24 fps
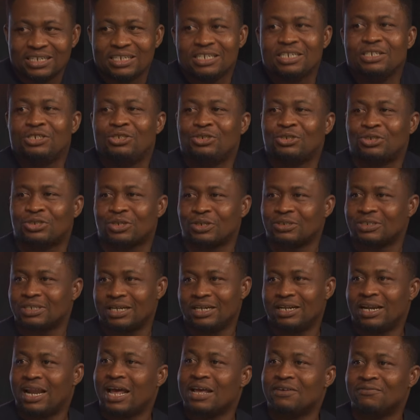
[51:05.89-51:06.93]
issues concerning
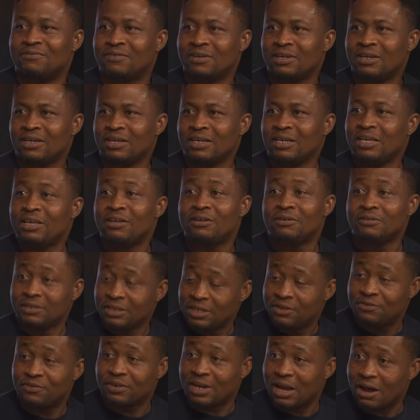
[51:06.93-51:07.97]
life,
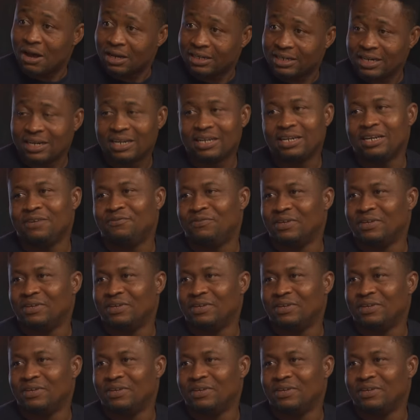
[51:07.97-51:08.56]
even our daily living.